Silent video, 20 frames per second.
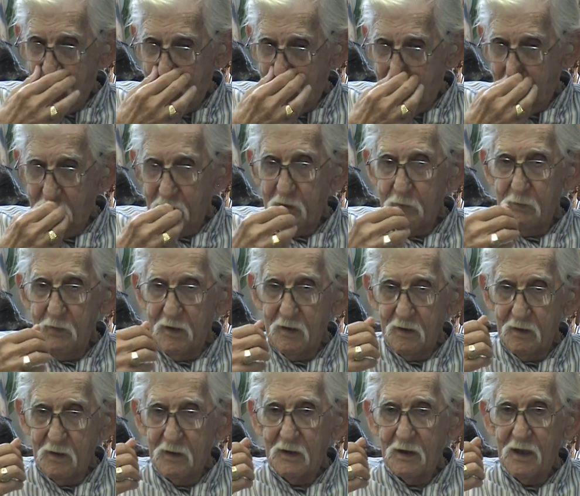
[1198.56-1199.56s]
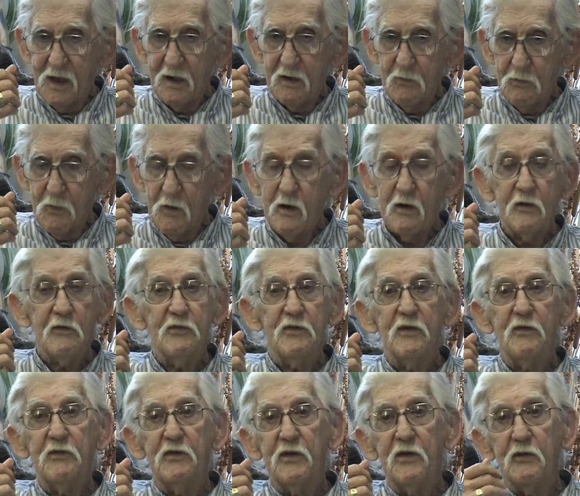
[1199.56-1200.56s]
It would have been the latter part of
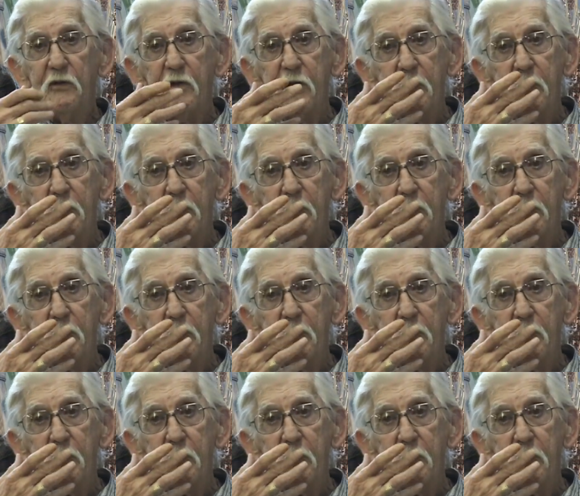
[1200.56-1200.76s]
53.